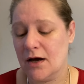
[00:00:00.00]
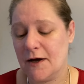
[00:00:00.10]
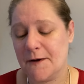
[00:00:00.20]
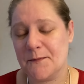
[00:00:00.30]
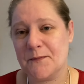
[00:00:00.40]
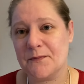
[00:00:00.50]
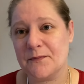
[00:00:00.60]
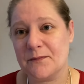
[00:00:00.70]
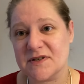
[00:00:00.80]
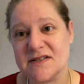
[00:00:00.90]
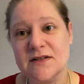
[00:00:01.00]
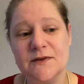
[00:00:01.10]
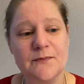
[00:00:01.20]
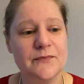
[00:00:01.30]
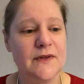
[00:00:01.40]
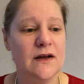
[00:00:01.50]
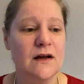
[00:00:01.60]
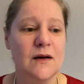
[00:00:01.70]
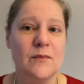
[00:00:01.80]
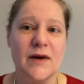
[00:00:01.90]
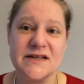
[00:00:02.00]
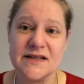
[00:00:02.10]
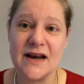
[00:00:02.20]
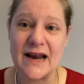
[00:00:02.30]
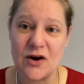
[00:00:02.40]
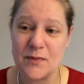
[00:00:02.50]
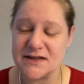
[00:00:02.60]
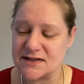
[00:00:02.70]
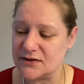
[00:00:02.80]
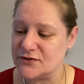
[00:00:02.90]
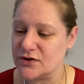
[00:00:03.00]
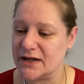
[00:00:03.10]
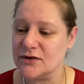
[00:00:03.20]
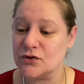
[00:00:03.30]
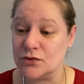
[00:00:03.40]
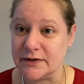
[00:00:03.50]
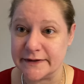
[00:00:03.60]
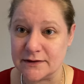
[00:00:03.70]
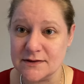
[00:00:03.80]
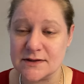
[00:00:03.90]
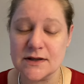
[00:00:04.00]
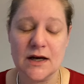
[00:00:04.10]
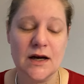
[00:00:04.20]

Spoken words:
But still, I still allow myself to get good deals,